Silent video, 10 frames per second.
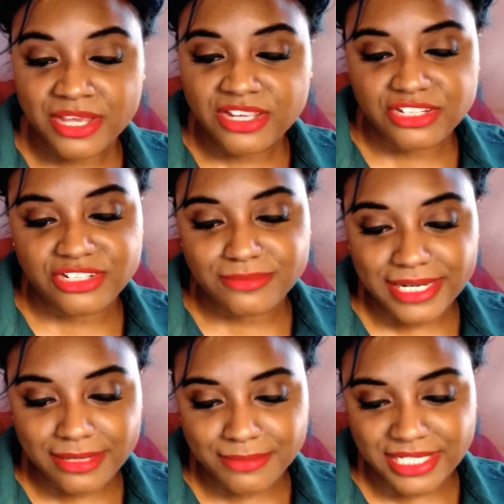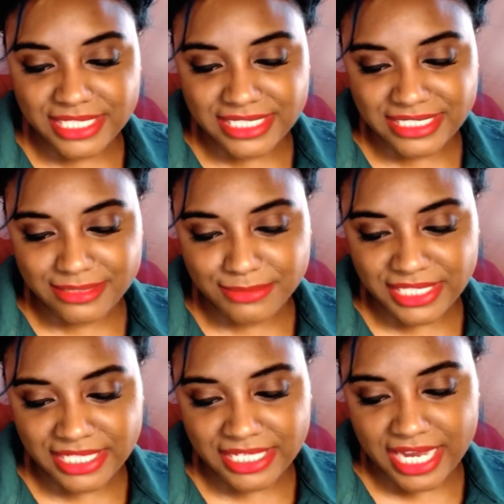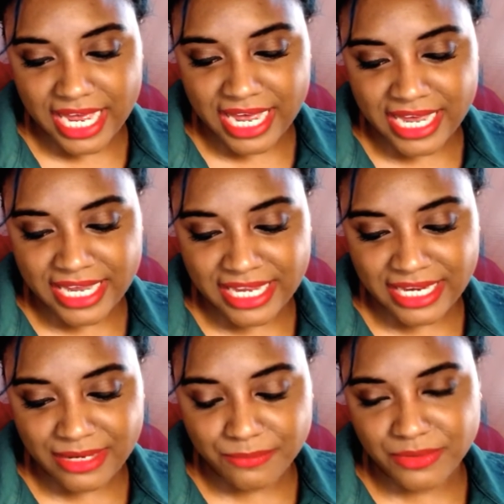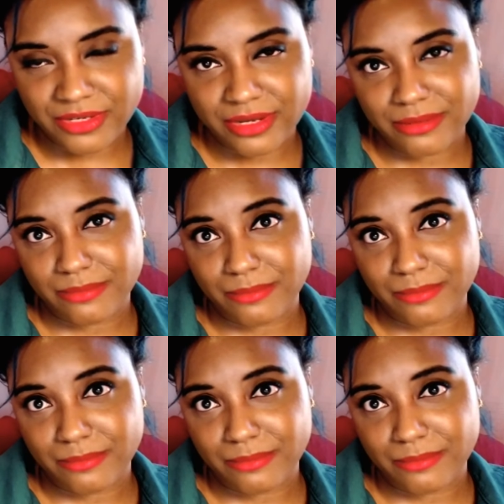So she recommended this to me. I would not